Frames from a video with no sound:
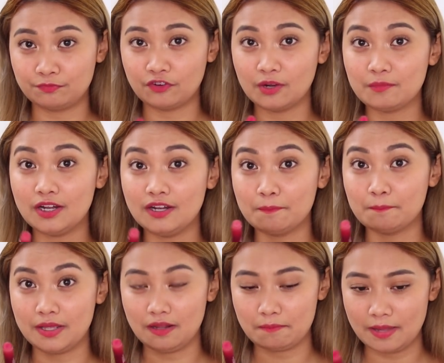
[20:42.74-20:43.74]
formula ng
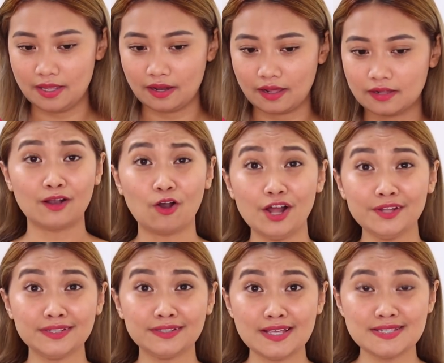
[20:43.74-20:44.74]
peripera. The
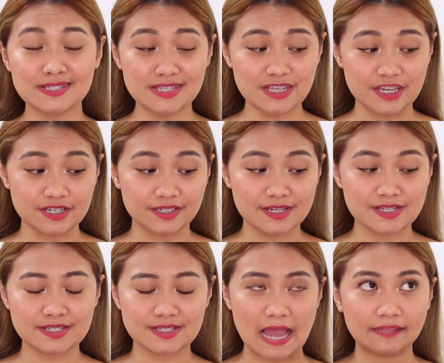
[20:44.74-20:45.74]
con that I see here
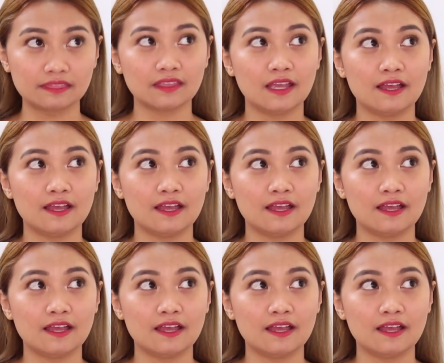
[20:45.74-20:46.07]
is that